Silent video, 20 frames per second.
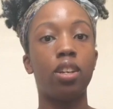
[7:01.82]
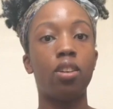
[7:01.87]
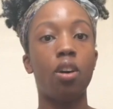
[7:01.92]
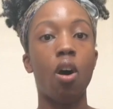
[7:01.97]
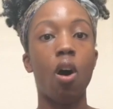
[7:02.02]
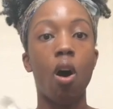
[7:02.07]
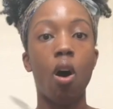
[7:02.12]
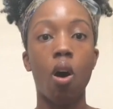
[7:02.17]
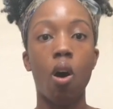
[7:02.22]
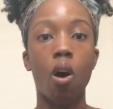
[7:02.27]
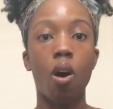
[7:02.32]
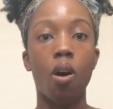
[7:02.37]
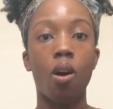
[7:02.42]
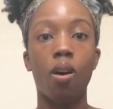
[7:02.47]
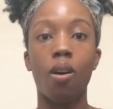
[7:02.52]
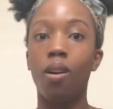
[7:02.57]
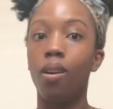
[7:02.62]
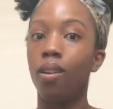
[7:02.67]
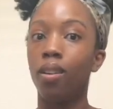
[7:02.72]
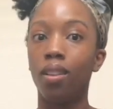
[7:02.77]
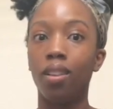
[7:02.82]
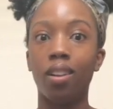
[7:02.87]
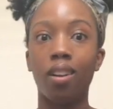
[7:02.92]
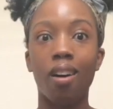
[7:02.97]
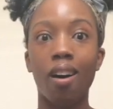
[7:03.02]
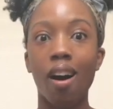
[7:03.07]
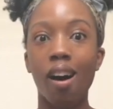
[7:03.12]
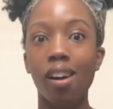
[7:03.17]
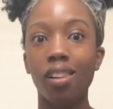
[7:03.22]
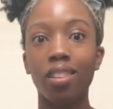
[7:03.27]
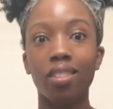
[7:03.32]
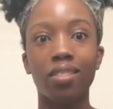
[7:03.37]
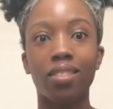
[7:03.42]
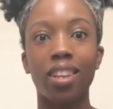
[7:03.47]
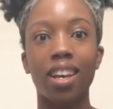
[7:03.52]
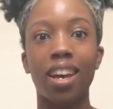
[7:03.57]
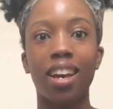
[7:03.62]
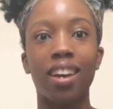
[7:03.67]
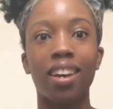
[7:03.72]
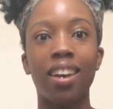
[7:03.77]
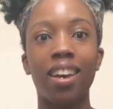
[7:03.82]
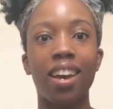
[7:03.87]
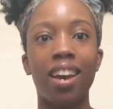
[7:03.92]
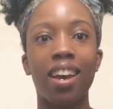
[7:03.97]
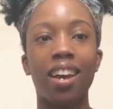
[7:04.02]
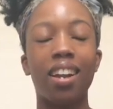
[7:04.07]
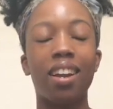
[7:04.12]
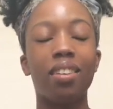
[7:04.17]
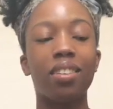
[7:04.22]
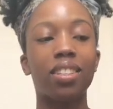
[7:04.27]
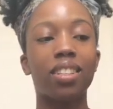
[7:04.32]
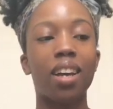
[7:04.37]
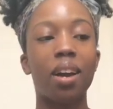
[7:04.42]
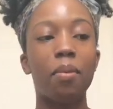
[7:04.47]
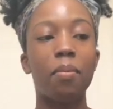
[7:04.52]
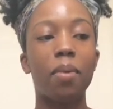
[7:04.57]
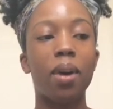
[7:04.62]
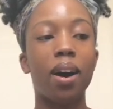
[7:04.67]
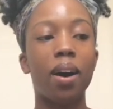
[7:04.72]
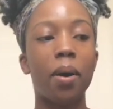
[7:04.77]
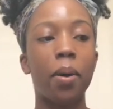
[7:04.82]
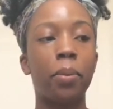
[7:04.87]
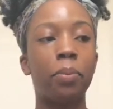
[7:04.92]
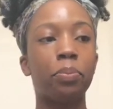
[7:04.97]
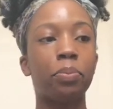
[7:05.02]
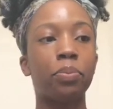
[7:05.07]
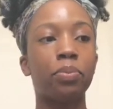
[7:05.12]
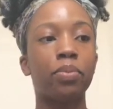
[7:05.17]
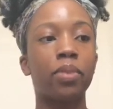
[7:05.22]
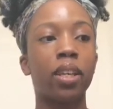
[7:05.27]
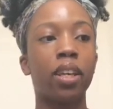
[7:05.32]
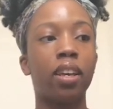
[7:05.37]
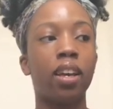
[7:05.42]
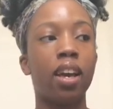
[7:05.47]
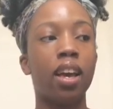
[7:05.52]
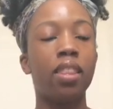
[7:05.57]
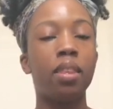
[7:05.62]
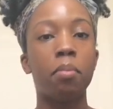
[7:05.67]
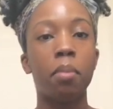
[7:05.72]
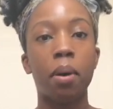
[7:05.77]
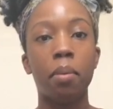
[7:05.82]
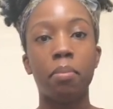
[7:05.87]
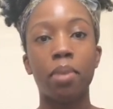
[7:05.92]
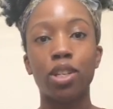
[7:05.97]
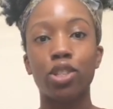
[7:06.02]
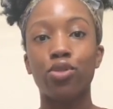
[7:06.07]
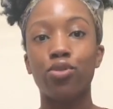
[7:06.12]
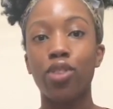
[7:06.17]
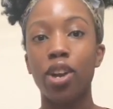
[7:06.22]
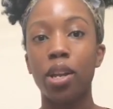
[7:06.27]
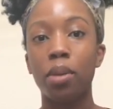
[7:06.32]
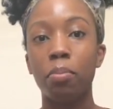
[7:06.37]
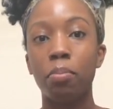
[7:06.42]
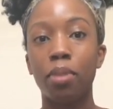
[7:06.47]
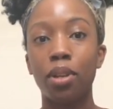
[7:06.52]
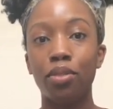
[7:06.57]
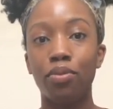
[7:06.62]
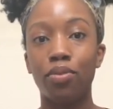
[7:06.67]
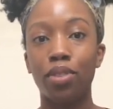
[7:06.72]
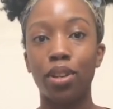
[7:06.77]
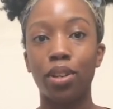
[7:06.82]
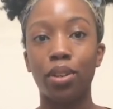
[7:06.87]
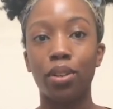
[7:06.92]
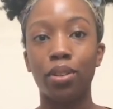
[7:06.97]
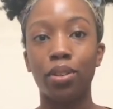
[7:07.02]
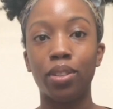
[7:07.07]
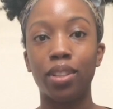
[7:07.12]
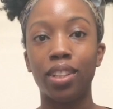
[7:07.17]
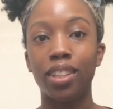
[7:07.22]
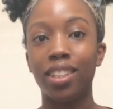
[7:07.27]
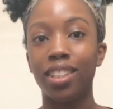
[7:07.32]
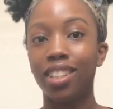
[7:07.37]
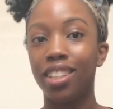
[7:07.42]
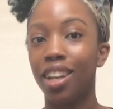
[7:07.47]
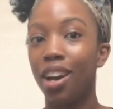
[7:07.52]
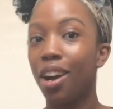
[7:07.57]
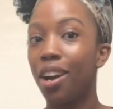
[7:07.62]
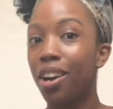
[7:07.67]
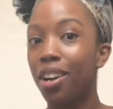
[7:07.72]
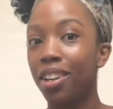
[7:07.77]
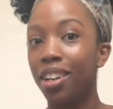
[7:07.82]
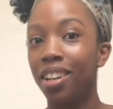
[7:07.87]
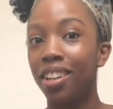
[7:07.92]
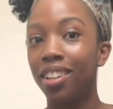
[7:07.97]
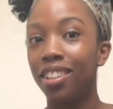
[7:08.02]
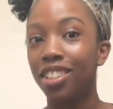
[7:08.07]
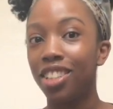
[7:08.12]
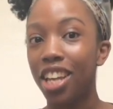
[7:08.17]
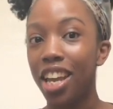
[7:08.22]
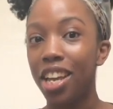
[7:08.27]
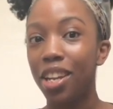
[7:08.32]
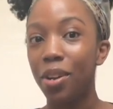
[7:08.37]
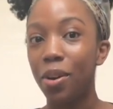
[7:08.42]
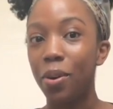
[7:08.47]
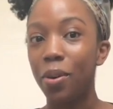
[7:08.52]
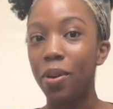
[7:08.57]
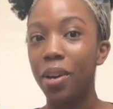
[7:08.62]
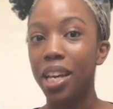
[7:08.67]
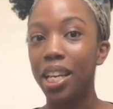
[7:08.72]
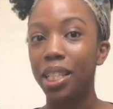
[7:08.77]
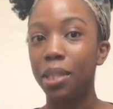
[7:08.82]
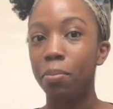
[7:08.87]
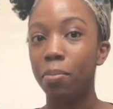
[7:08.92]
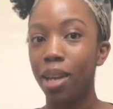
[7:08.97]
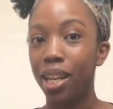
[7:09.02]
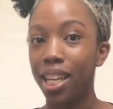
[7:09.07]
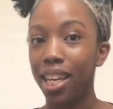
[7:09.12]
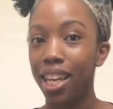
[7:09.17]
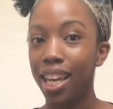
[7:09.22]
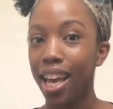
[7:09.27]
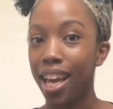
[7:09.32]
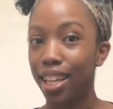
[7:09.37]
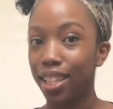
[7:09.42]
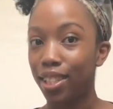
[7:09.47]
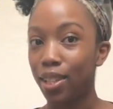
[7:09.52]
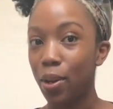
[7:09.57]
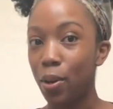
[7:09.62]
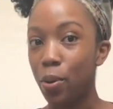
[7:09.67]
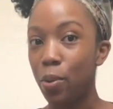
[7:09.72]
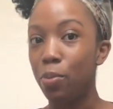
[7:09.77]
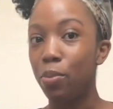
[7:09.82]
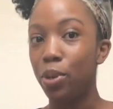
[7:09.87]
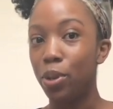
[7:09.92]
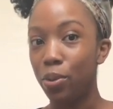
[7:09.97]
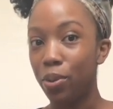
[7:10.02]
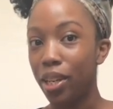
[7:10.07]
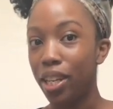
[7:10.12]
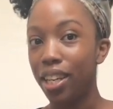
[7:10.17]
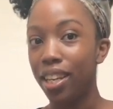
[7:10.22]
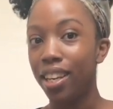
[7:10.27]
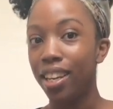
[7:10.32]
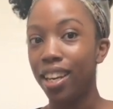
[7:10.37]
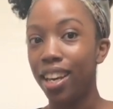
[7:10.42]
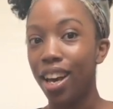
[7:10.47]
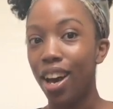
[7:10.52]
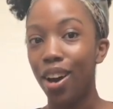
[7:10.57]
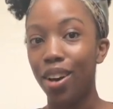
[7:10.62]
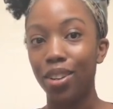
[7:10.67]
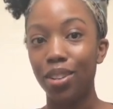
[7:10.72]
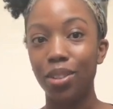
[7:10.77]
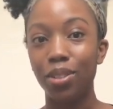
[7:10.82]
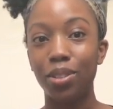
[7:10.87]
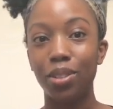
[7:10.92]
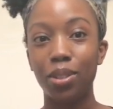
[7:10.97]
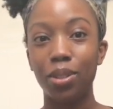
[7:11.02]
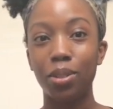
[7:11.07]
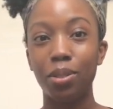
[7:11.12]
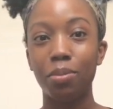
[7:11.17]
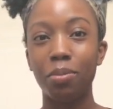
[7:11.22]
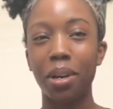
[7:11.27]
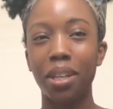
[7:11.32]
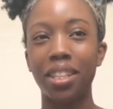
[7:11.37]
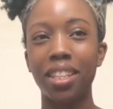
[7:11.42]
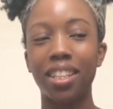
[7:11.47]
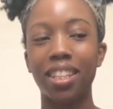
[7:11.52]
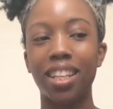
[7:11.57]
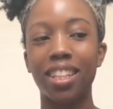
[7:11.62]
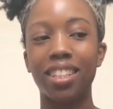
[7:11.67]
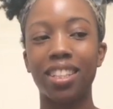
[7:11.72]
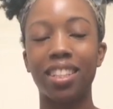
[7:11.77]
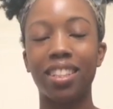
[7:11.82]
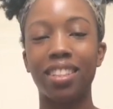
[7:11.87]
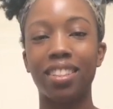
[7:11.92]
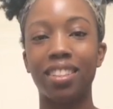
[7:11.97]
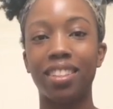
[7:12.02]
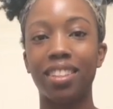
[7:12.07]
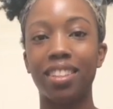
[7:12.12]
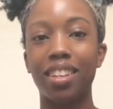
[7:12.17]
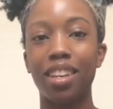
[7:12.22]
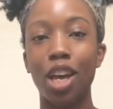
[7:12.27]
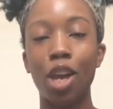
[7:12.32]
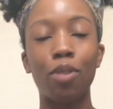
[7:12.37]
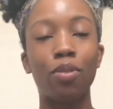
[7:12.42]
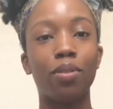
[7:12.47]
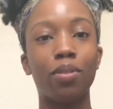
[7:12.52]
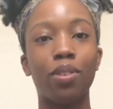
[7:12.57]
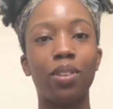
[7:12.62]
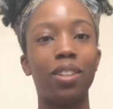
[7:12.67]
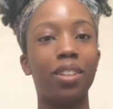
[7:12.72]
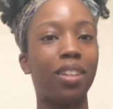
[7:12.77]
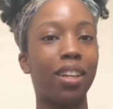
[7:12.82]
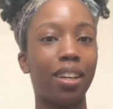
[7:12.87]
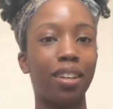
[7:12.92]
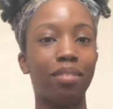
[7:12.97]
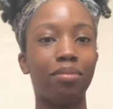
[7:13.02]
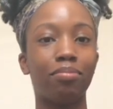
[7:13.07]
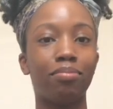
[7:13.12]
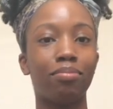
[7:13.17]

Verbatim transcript: in all, all of that. And I was like, wow. And then my best friend, Benfield, her channel is Benny XO Beauty on YouTube. I think that's it. It, yeah,